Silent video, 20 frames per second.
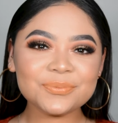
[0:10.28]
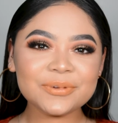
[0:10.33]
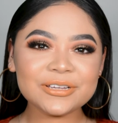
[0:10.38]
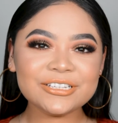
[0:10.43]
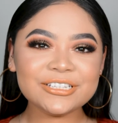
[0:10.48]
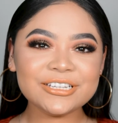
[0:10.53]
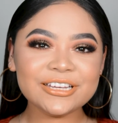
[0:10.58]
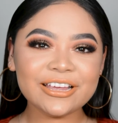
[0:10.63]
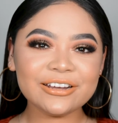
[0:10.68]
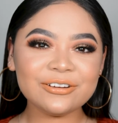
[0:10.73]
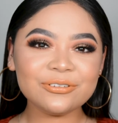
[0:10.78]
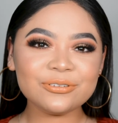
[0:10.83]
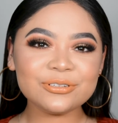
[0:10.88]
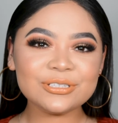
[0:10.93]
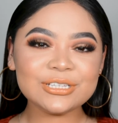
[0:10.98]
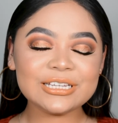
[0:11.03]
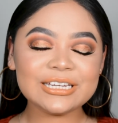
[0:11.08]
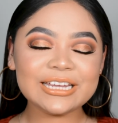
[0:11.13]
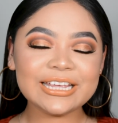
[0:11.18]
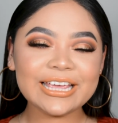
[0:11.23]
to my channel.
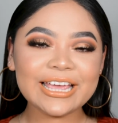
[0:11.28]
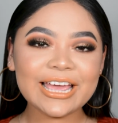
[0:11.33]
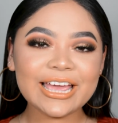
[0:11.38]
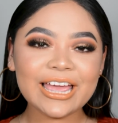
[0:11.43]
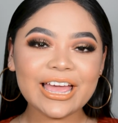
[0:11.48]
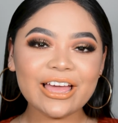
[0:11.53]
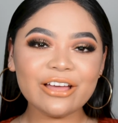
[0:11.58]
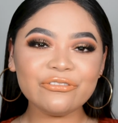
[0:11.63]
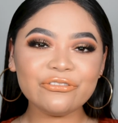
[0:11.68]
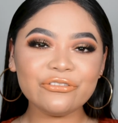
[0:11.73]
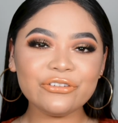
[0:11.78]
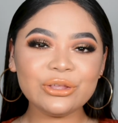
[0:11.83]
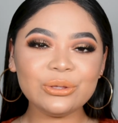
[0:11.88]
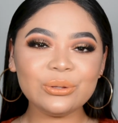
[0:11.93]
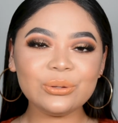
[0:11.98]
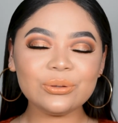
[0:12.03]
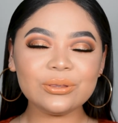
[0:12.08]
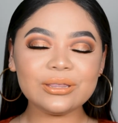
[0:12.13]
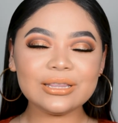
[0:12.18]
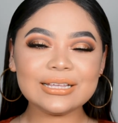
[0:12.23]
Today I have for
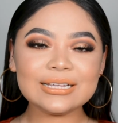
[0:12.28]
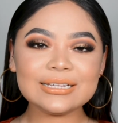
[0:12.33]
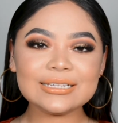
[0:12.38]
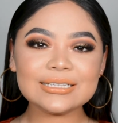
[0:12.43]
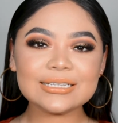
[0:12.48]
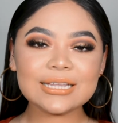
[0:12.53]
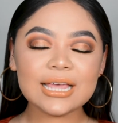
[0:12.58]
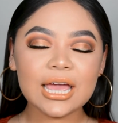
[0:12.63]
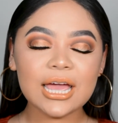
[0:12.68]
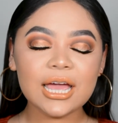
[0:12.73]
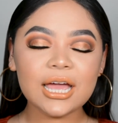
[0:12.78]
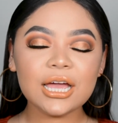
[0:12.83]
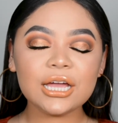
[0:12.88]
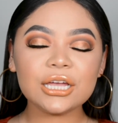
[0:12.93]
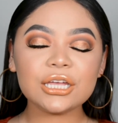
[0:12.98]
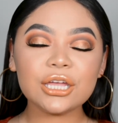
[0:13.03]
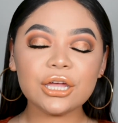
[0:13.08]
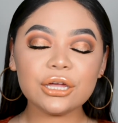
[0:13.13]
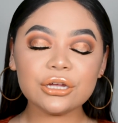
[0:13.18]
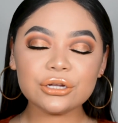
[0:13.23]
you this
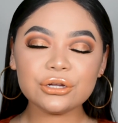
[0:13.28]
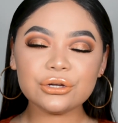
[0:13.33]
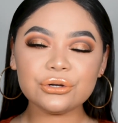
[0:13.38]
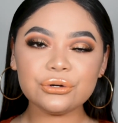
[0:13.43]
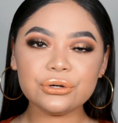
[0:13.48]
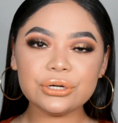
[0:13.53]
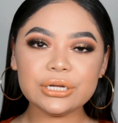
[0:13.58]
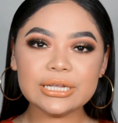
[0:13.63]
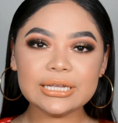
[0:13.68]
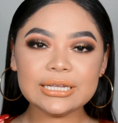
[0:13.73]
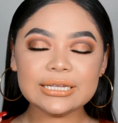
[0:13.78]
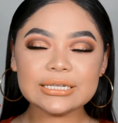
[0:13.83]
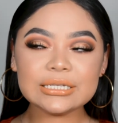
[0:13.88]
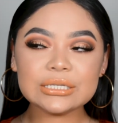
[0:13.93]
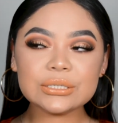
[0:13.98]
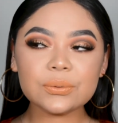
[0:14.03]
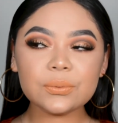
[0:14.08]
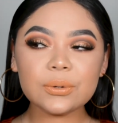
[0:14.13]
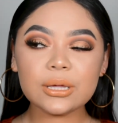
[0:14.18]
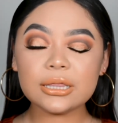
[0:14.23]
cut
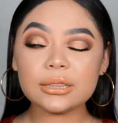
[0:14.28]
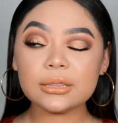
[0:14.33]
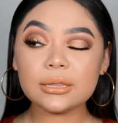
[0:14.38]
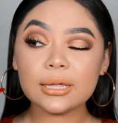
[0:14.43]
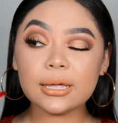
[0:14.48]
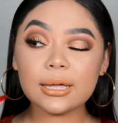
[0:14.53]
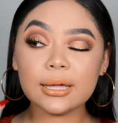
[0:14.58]
crease with